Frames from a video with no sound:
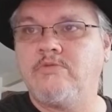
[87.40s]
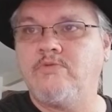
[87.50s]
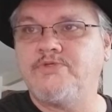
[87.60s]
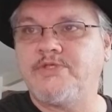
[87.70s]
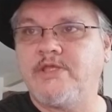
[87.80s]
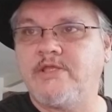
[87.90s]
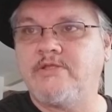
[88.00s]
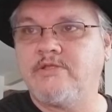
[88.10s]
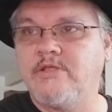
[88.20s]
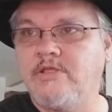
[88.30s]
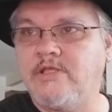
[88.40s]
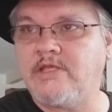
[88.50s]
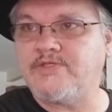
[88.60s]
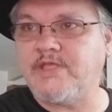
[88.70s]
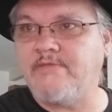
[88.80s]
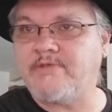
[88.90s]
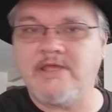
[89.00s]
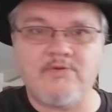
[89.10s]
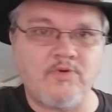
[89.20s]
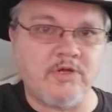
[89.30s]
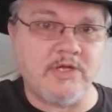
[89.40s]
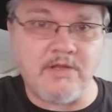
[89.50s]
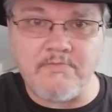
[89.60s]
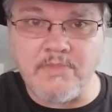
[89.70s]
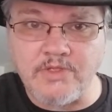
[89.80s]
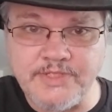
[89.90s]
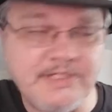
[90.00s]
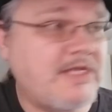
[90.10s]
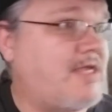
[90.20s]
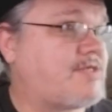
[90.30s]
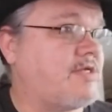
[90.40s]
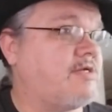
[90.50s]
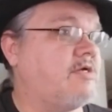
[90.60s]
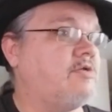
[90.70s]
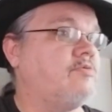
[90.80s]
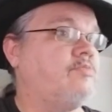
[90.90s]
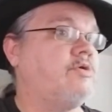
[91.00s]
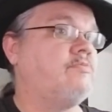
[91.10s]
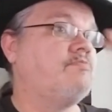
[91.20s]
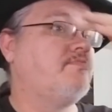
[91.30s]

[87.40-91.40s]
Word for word: one second, like I say, I'm kind of working, I'm multitasking here a little bit.